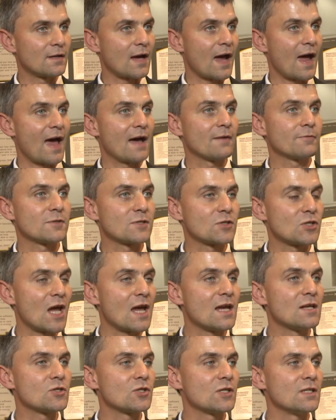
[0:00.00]
have a
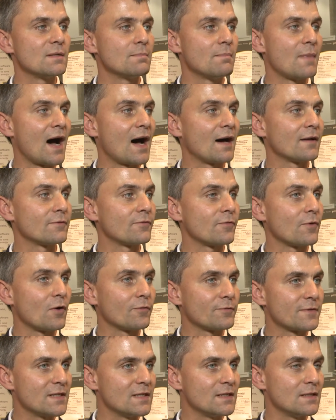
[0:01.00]
change in demand
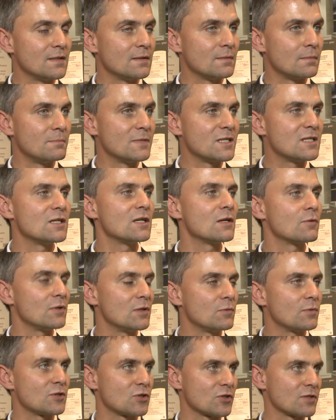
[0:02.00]
of the
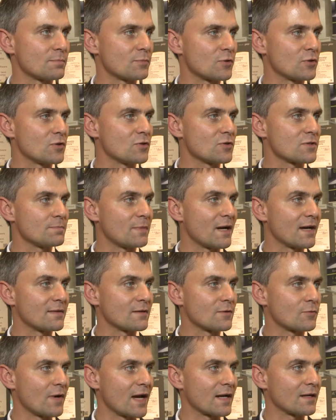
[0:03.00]
material which is produced by the
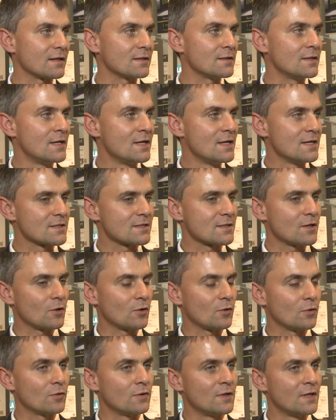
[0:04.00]
cracker.
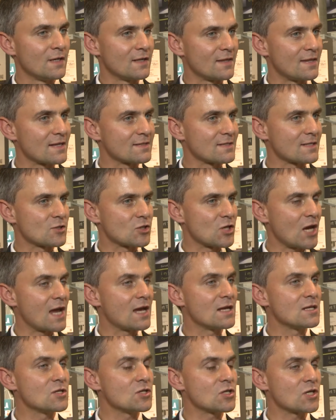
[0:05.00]
So there's a
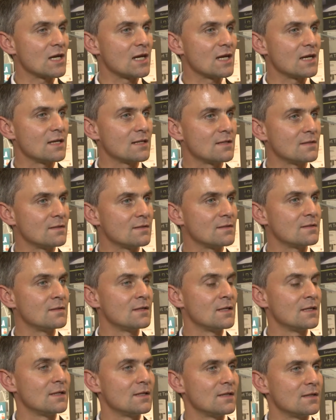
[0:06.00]
change in
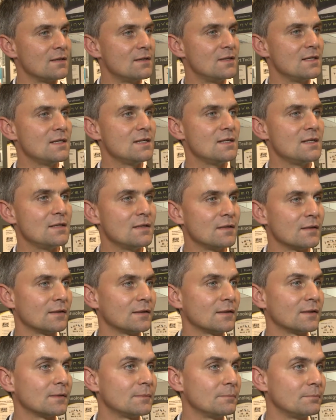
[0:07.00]
the
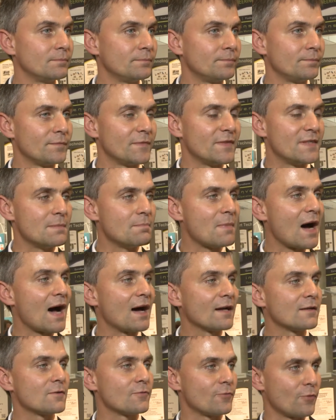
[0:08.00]

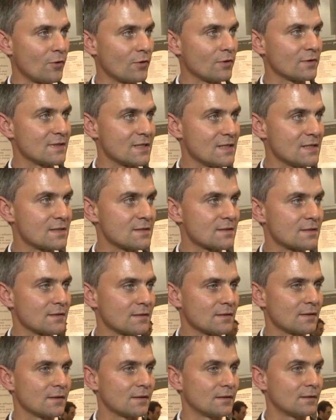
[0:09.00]
demand for these
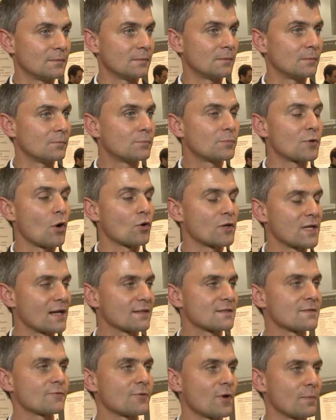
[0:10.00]

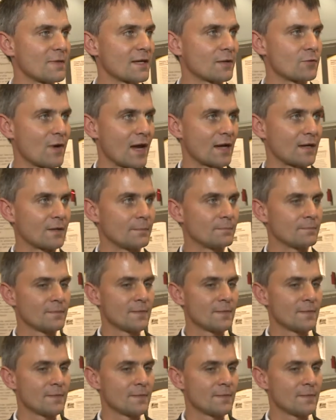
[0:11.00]
products from the cracker.